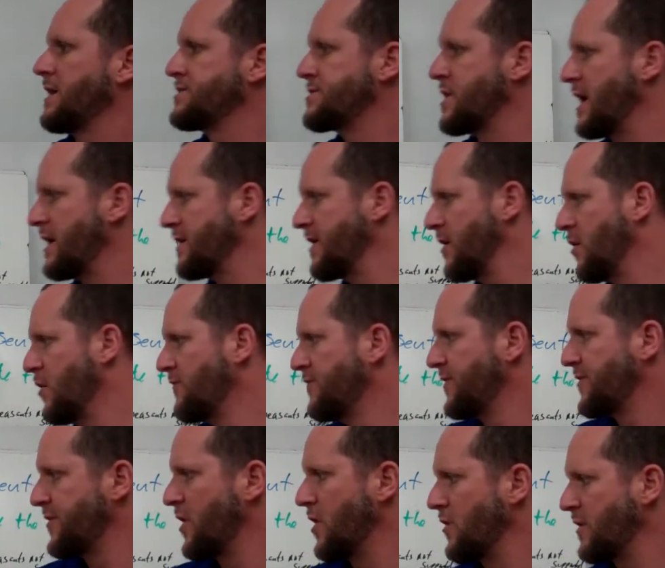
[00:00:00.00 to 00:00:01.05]
tried to
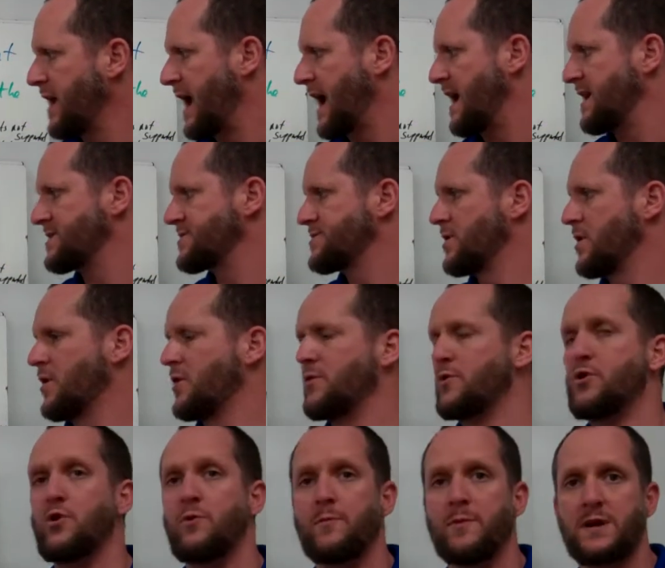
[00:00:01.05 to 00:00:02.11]
overthrow Castro
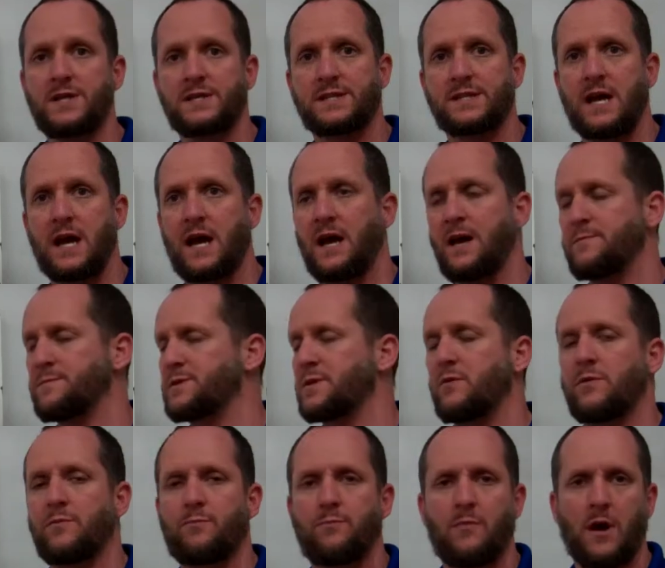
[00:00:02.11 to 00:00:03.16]
numerous times. There
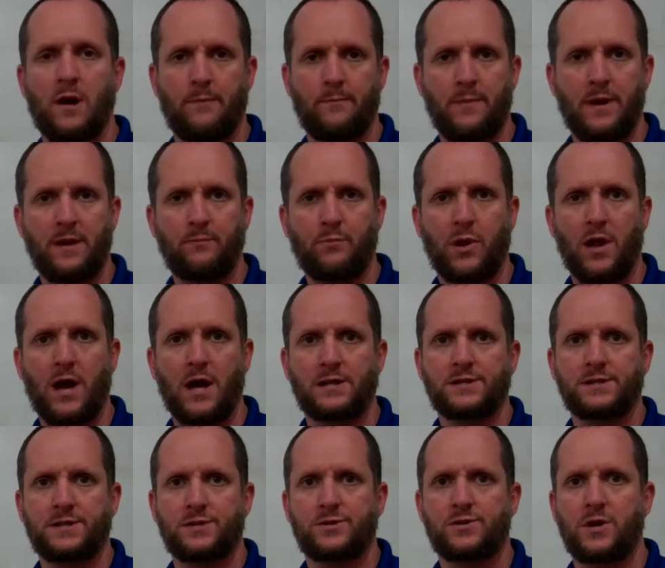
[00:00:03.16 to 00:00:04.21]
were many
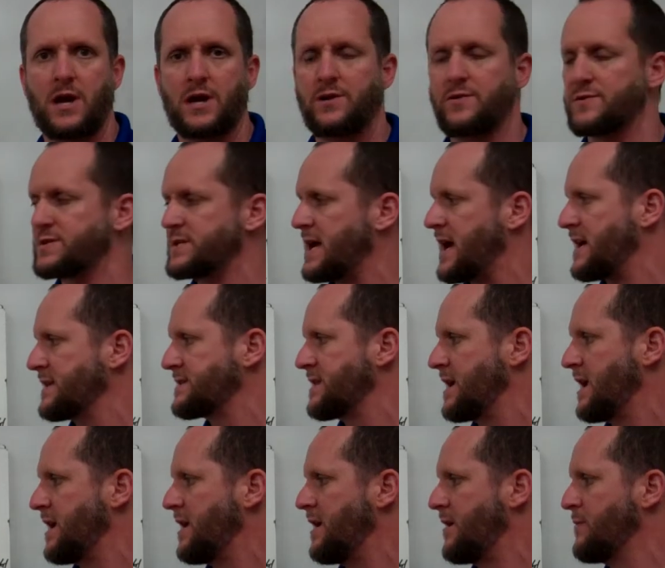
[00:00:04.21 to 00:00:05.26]
plots to try to
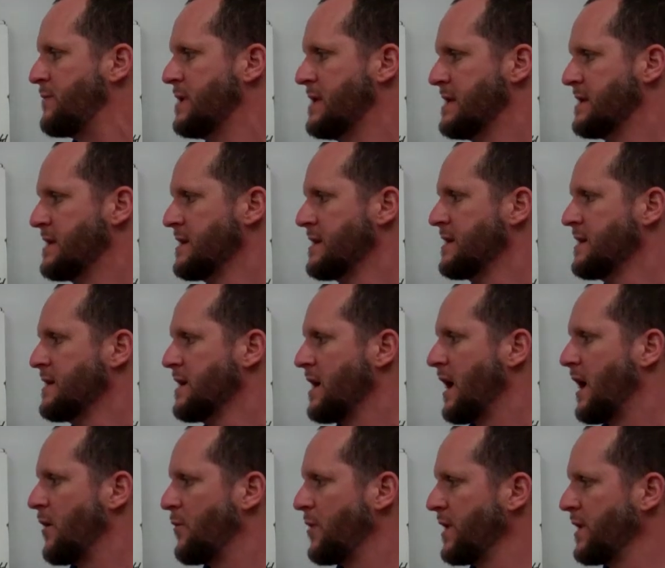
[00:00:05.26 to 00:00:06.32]
assassinate him.
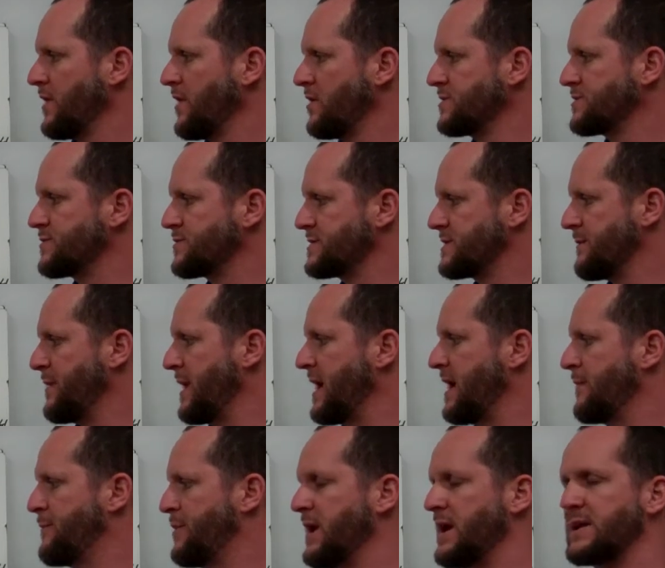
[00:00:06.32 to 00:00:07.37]
One of those was the Bay
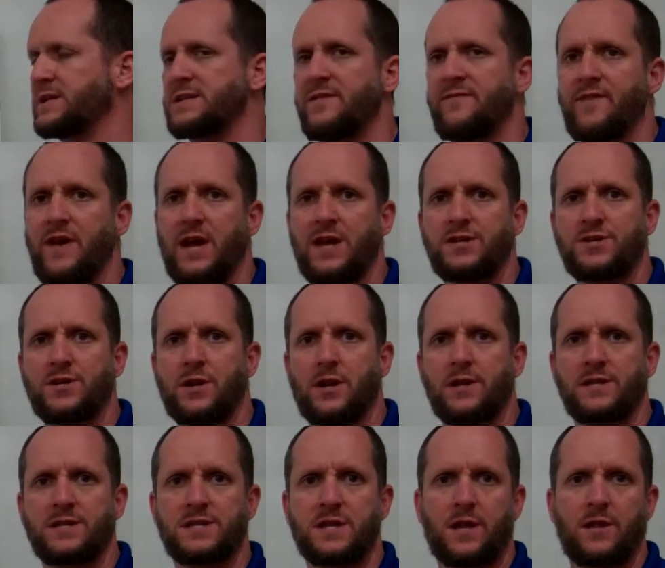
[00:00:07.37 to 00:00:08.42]
of Pigs invasion on
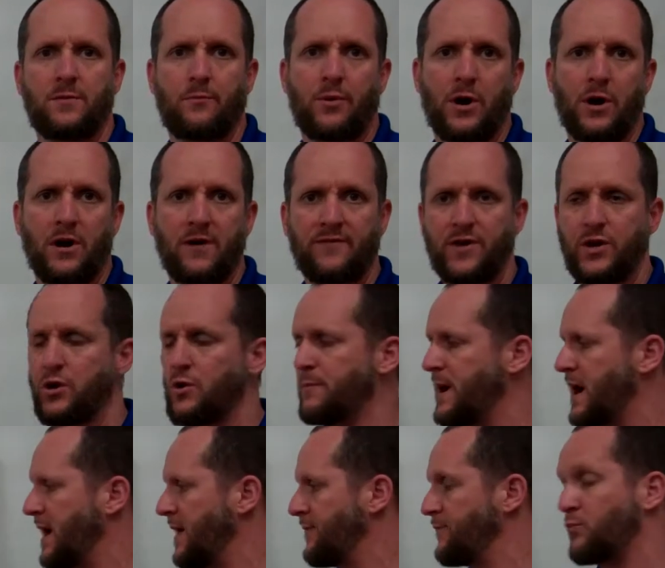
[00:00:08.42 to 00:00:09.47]
the southern part of
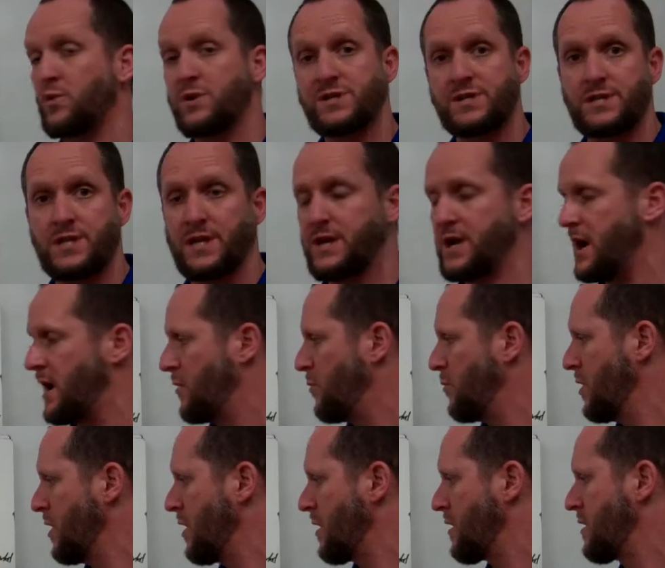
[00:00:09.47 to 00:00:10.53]
Cuba, which did not
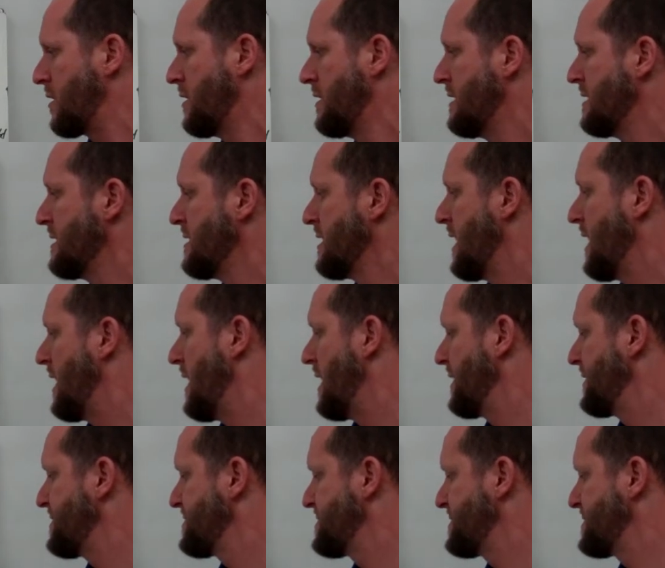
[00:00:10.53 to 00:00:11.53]
work. The